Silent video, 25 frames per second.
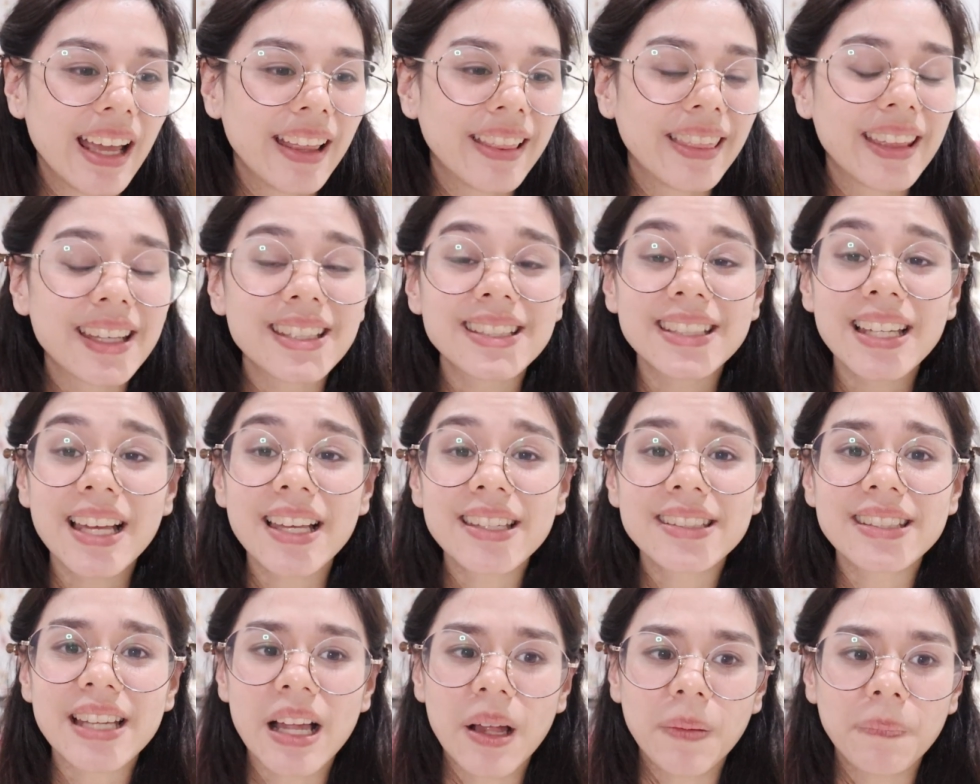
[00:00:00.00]
This
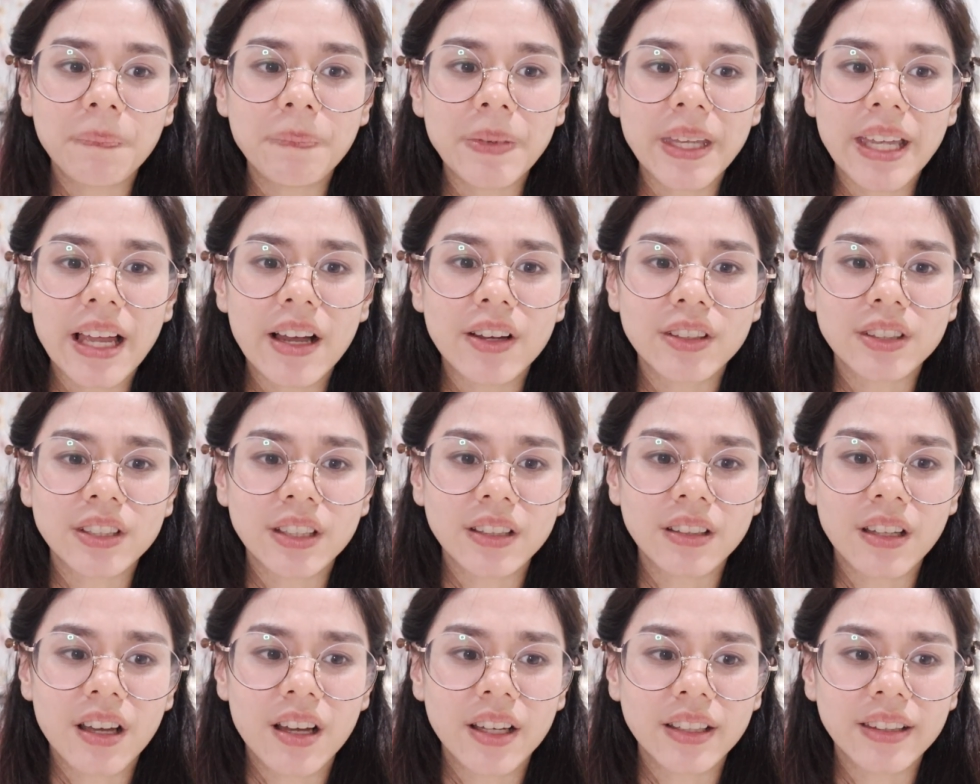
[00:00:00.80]
has helped me out a
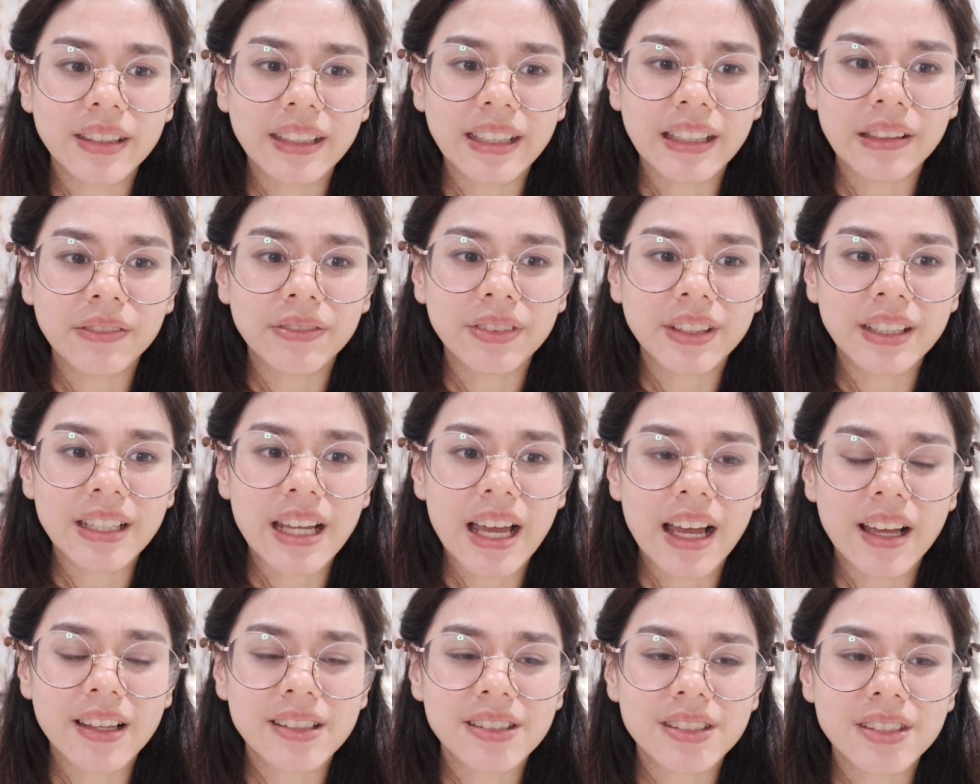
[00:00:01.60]
lot, even
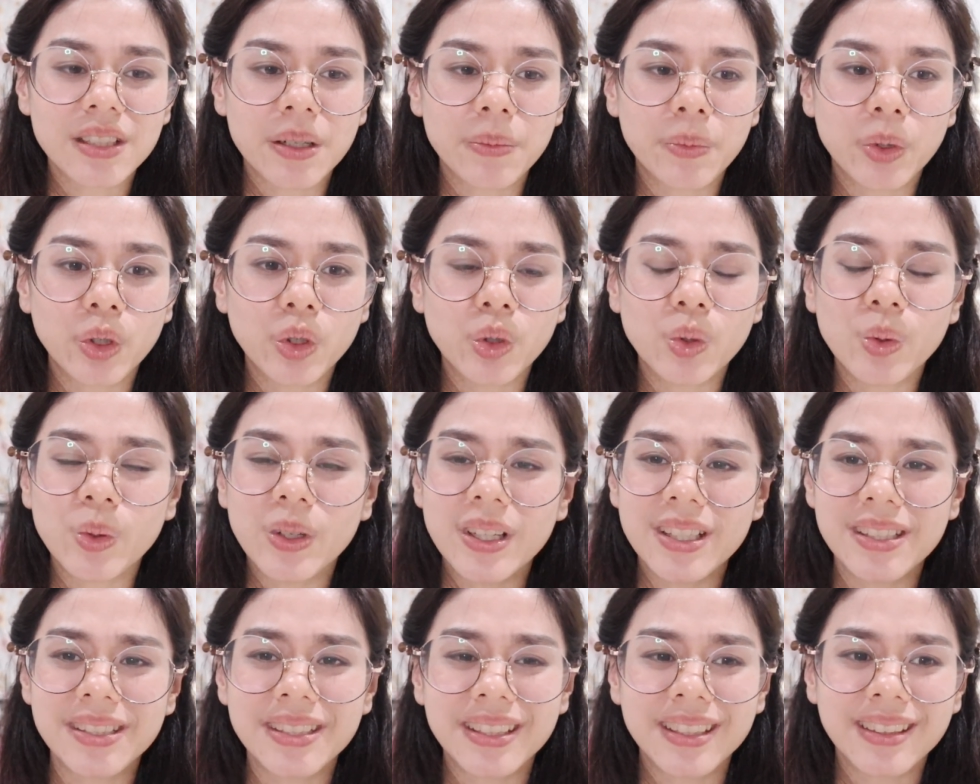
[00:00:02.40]
as someone who
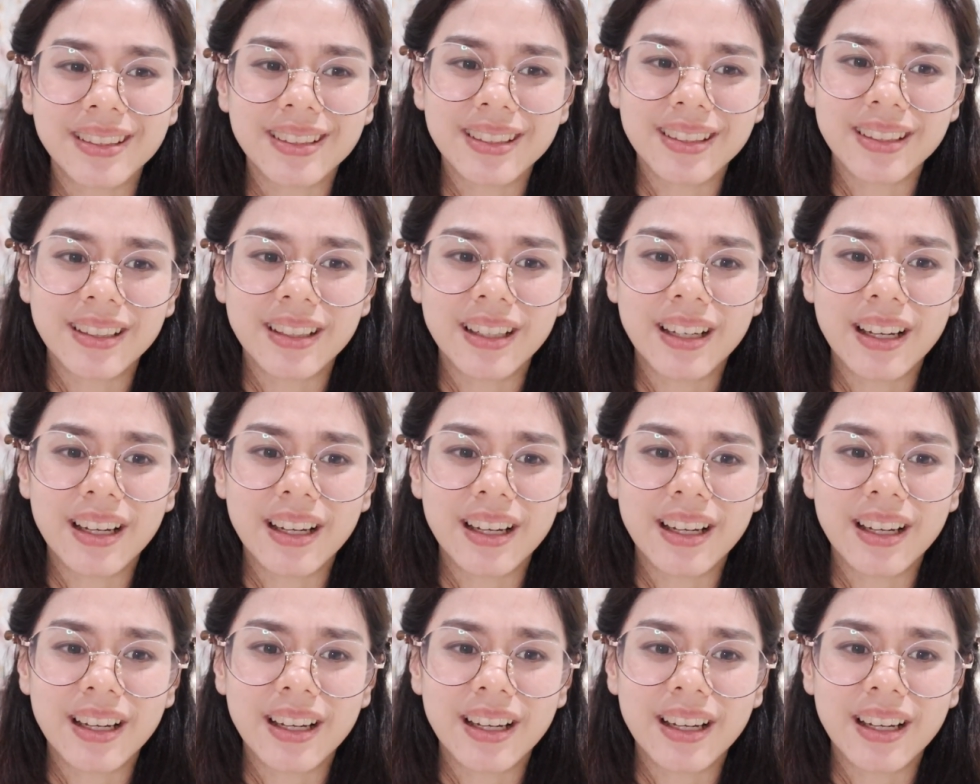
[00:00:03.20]
isn't